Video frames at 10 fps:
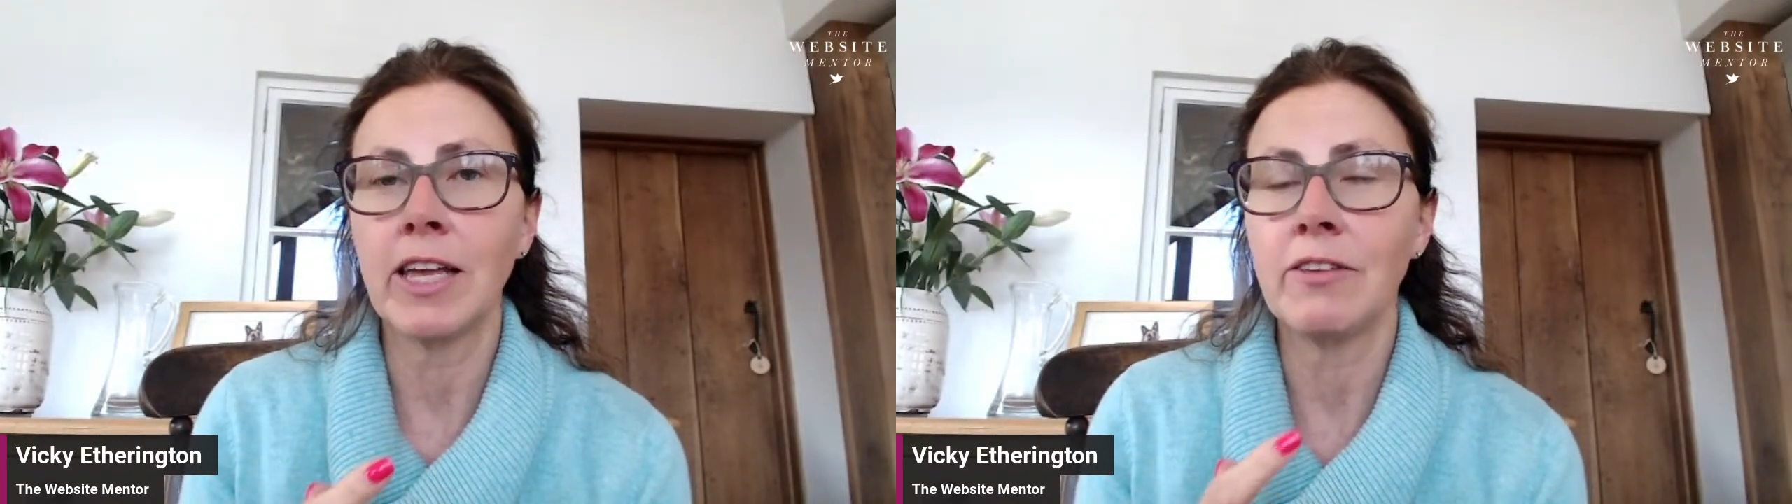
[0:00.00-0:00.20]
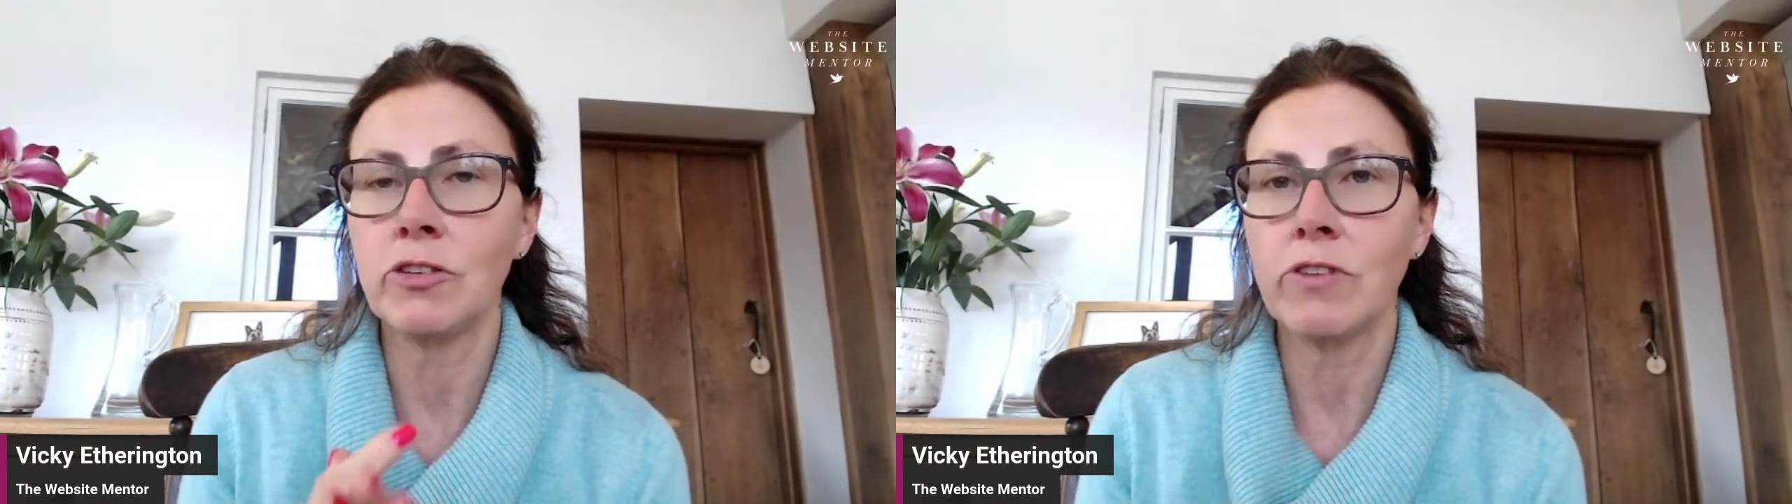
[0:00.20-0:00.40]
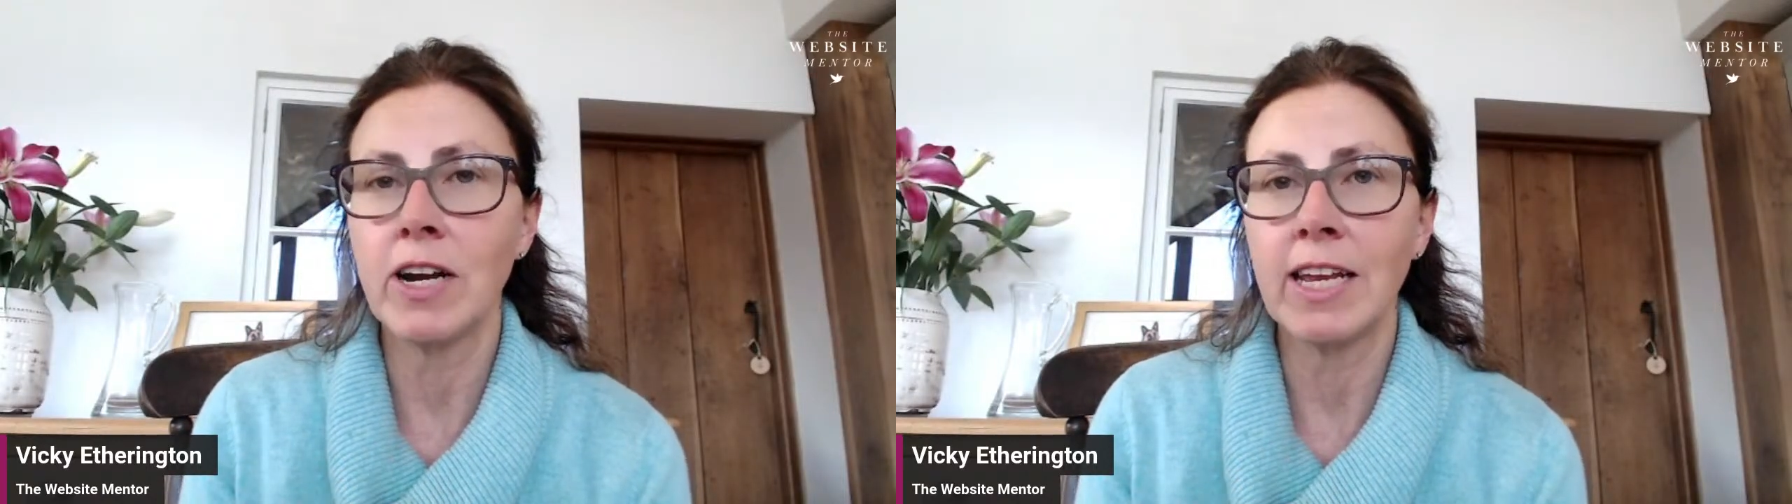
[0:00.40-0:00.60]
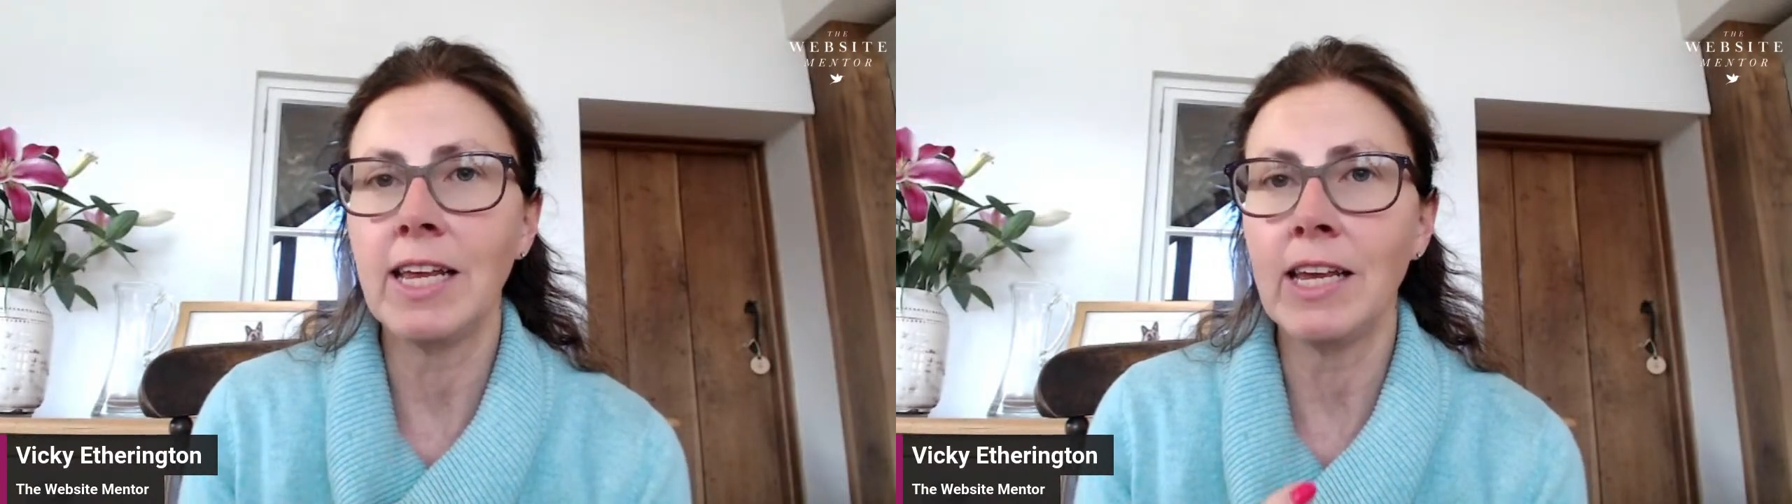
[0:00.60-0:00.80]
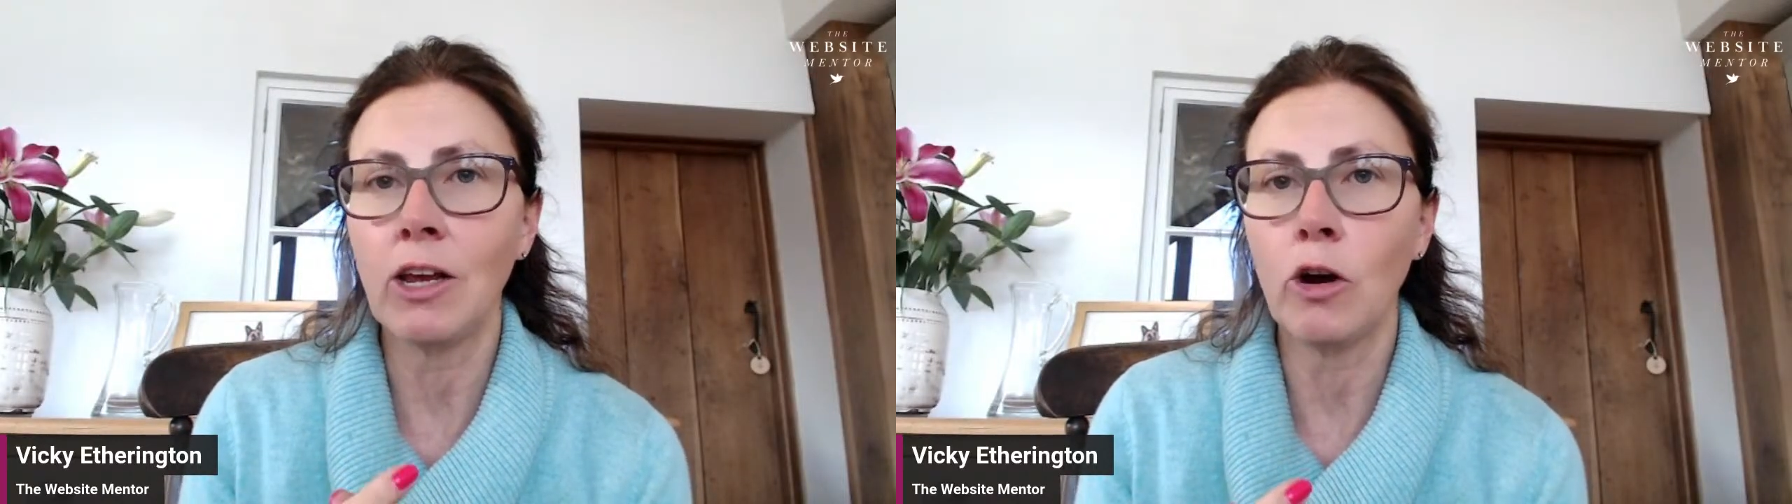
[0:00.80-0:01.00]
if you're running
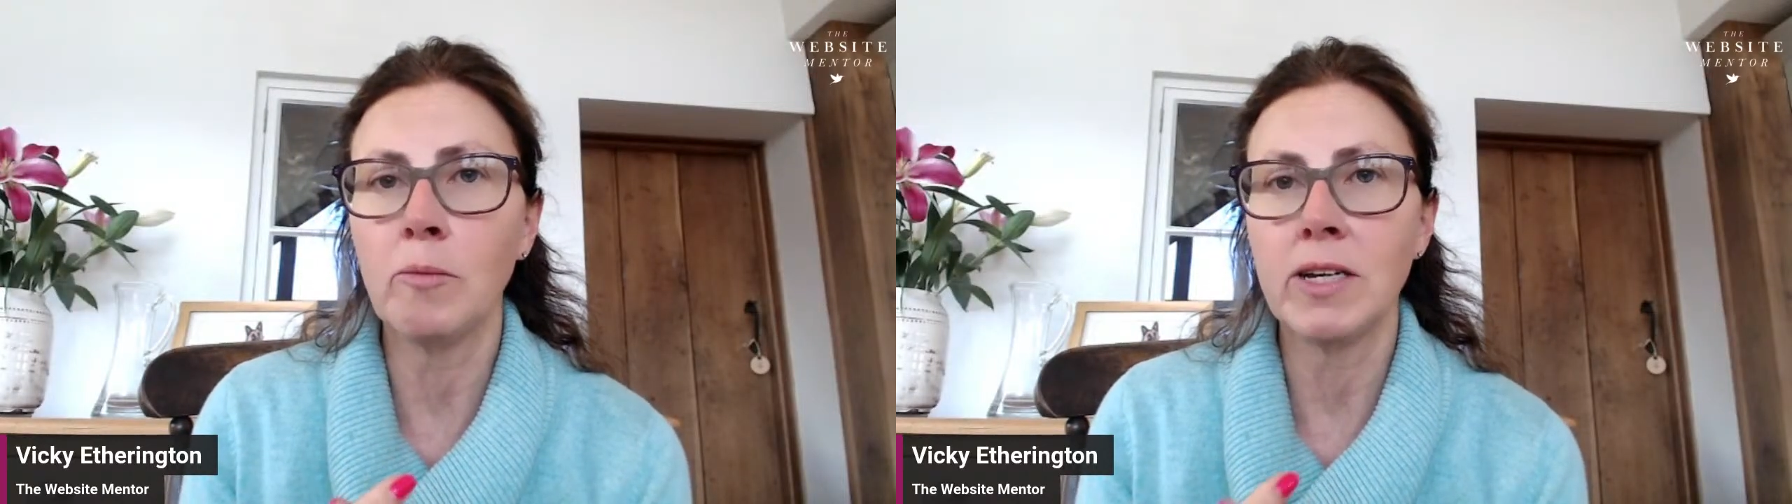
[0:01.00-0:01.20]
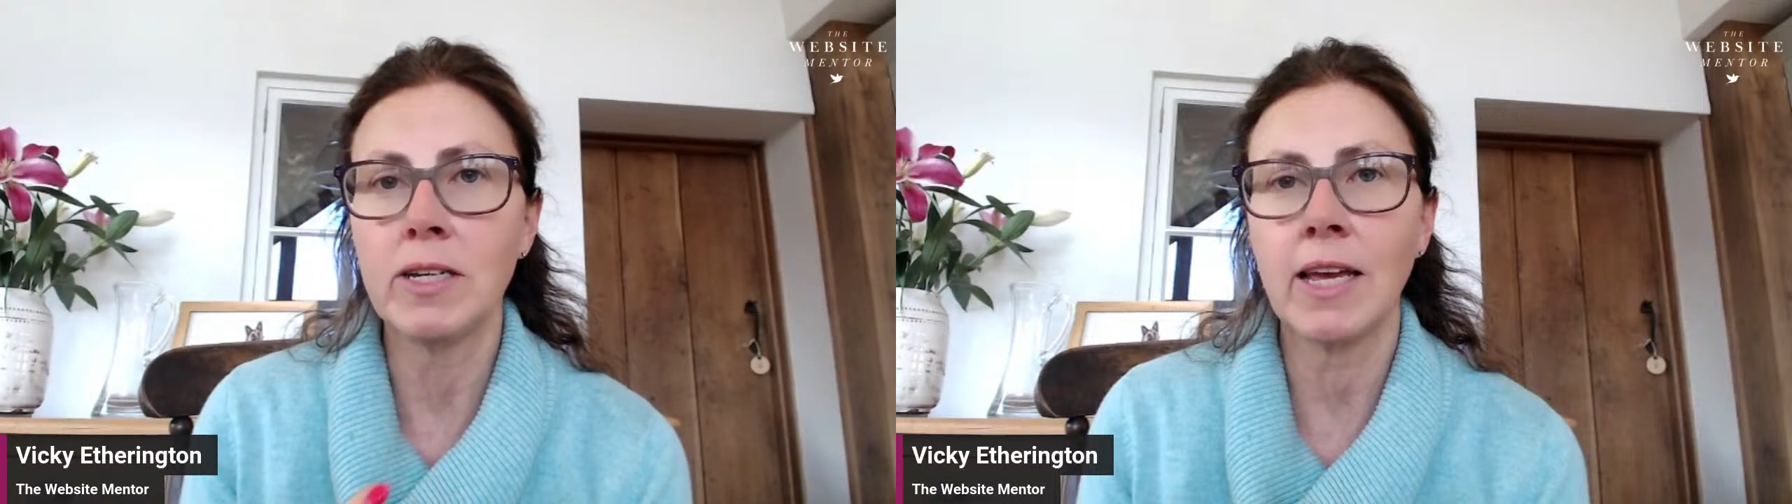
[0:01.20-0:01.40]
e-commerce,